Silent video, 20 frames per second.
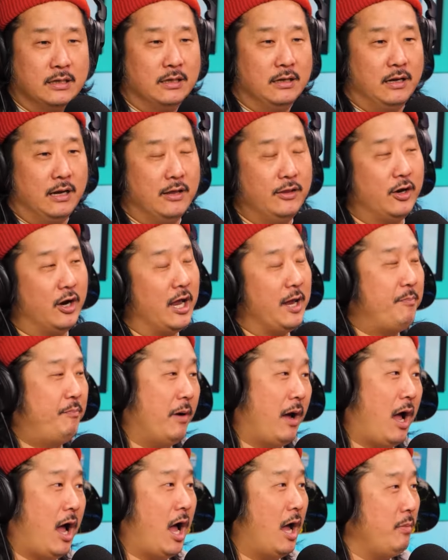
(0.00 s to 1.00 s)
oh and they're like,
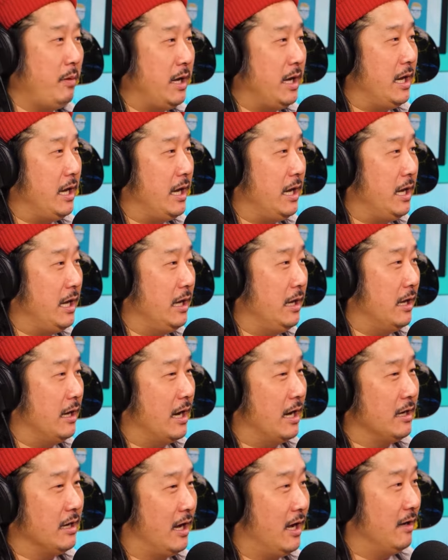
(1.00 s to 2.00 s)
Bobby, and
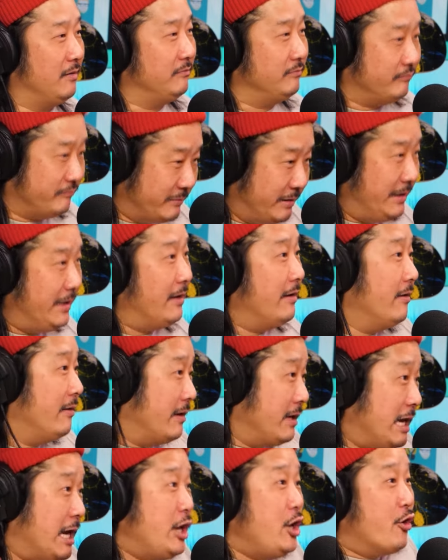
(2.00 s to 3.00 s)
I go,
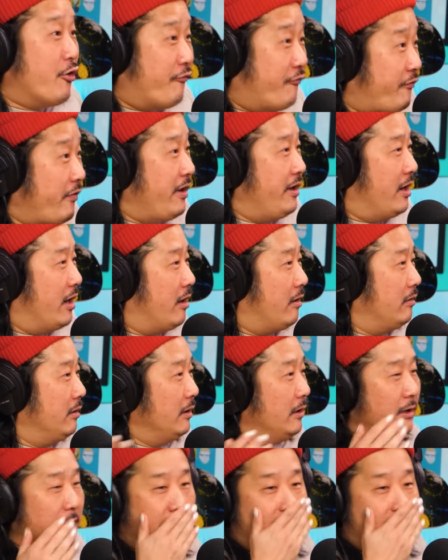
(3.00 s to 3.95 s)
in your, you know.